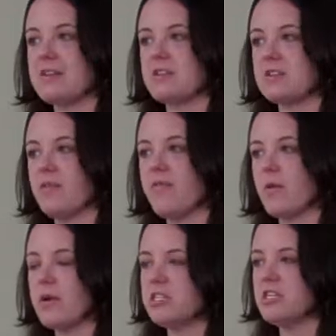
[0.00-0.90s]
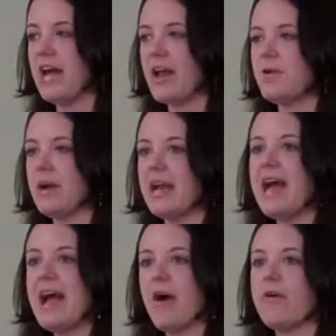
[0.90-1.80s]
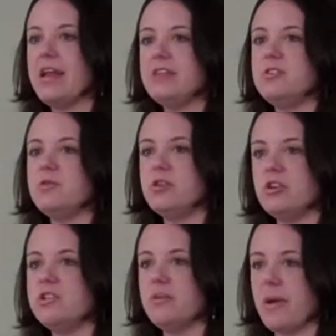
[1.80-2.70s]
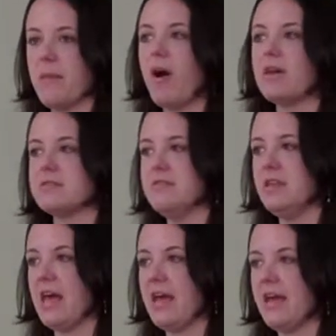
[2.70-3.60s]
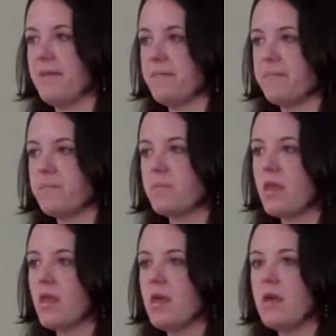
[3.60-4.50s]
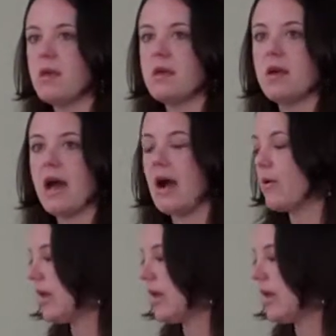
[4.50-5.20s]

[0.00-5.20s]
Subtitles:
ask yourself the question, how can I do good to my boss today? How